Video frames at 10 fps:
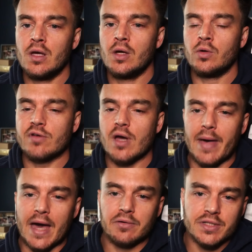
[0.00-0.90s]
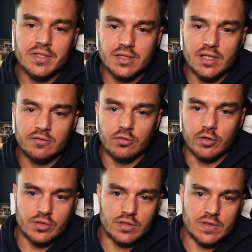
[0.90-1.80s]
We've got battery stuff,
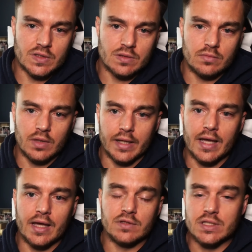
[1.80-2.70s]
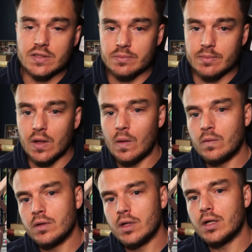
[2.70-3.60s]
which is like heavy Isabel.
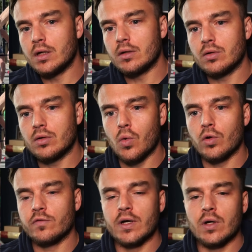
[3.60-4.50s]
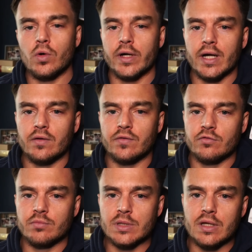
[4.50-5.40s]
Quarterfinal workouts
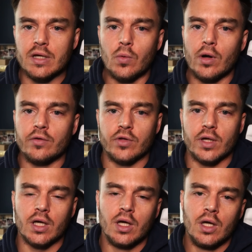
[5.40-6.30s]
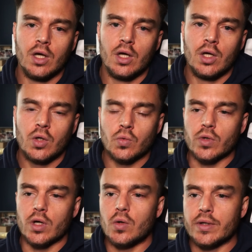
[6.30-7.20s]
have been done where it's like
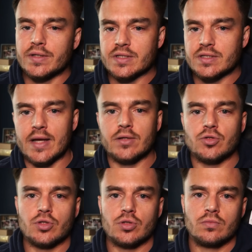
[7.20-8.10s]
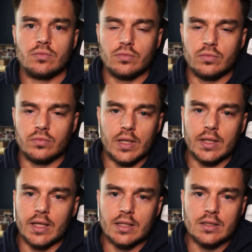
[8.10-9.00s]
row and snatch
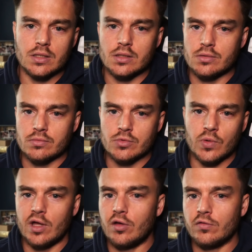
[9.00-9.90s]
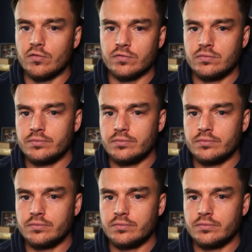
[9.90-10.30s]
like 18, 12,